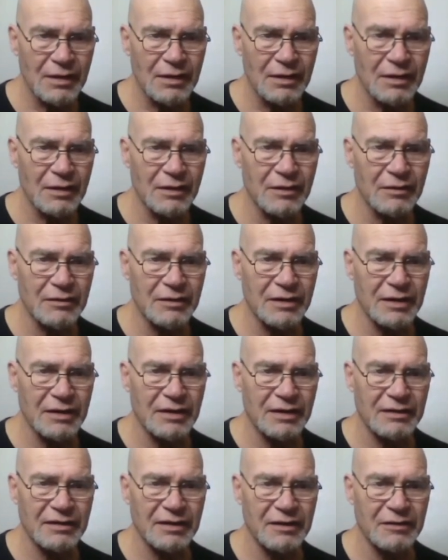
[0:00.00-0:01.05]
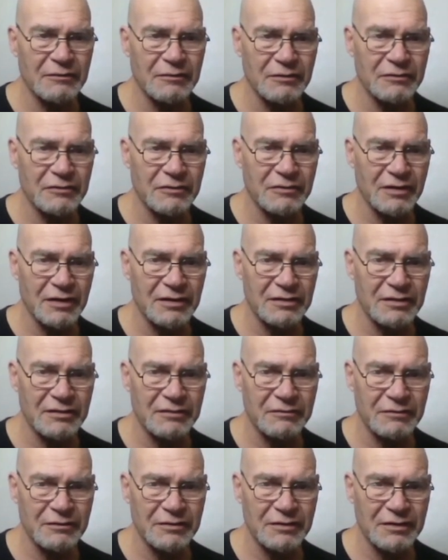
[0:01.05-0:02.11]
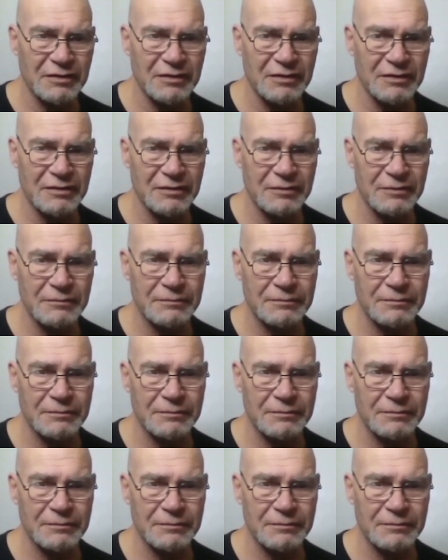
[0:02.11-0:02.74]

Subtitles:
Okay, and I think we'll try this one here.